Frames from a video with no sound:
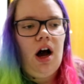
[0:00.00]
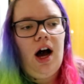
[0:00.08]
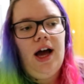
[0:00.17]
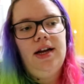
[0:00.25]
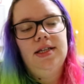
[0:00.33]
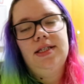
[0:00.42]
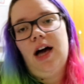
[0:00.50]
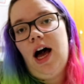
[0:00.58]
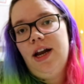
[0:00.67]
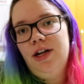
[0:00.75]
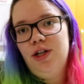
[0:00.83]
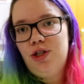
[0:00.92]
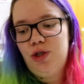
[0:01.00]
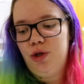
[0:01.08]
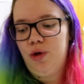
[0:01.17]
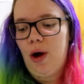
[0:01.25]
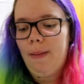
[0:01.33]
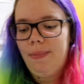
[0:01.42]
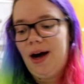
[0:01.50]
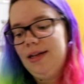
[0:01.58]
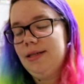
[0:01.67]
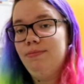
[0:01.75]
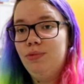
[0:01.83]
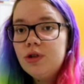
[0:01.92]
I decided to buy
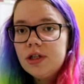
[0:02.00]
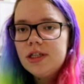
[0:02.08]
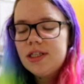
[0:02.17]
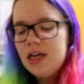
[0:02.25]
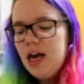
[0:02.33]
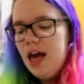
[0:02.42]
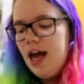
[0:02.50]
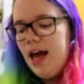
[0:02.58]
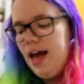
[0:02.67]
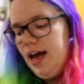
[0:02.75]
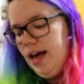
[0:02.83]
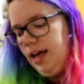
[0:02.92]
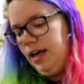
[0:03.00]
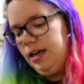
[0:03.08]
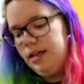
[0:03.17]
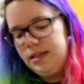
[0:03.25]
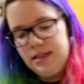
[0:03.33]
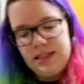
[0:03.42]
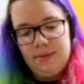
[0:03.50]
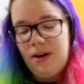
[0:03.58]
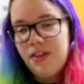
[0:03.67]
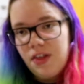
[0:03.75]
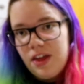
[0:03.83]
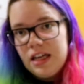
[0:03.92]
some books and some
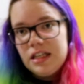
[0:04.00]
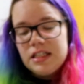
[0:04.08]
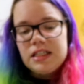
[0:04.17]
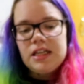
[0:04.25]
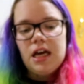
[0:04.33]
other things.